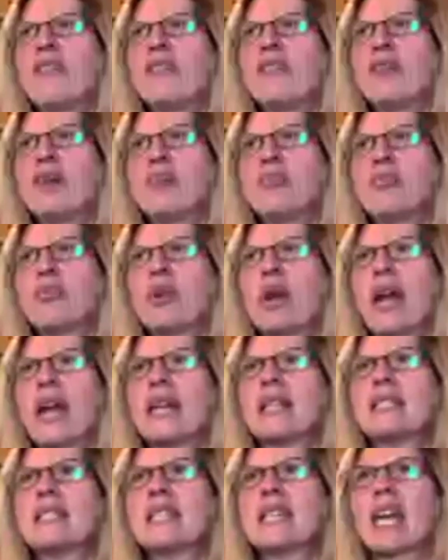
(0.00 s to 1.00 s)
feel
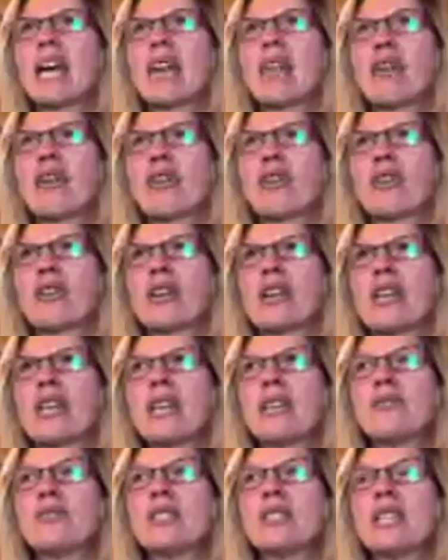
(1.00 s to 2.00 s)
praying together
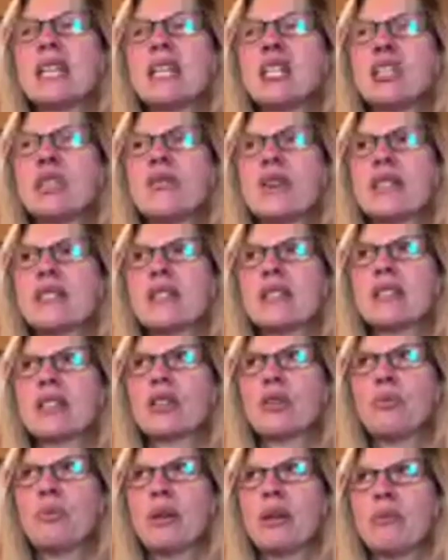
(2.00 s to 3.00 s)
gives each of us a
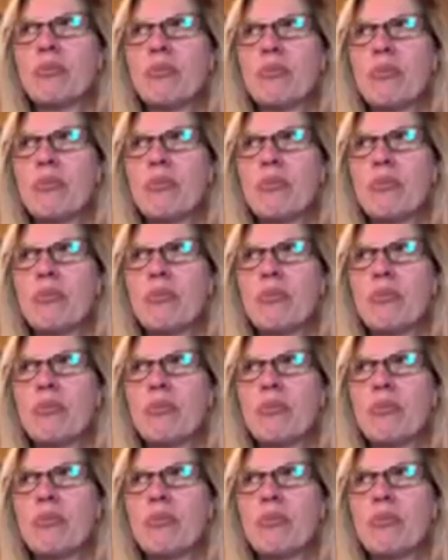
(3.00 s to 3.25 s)
little bit